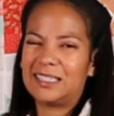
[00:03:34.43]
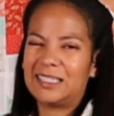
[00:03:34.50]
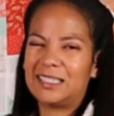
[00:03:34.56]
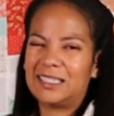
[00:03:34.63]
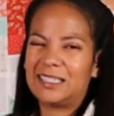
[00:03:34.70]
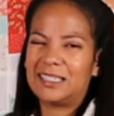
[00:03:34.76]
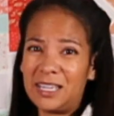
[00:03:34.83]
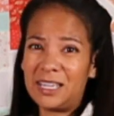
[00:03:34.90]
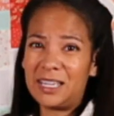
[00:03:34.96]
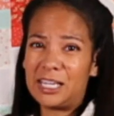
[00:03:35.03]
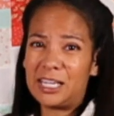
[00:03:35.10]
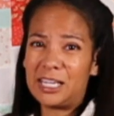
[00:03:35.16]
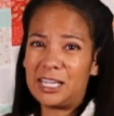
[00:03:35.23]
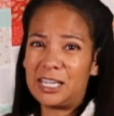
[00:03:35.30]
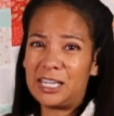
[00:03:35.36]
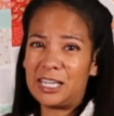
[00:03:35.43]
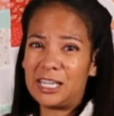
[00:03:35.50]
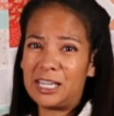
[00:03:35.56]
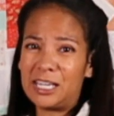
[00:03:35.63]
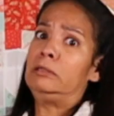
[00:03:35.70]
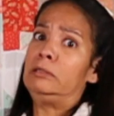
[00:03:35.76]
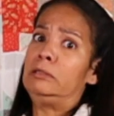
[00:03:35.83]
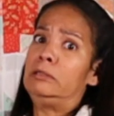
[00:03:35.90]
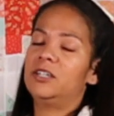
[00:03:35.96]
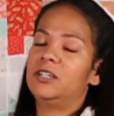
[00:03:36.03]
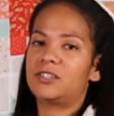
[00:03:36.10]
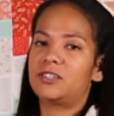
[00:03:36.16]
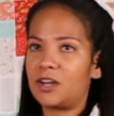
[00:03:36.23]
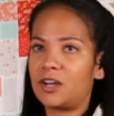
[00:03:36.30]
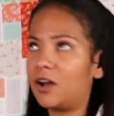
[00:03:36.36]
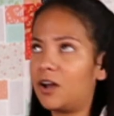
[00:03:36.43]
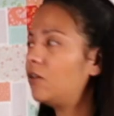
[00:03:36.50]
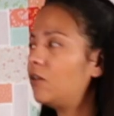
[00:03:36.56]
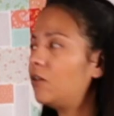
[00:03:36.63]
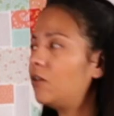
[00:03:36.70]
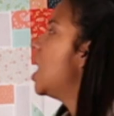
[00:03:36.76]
Maybe a year, maybe 2 years ago.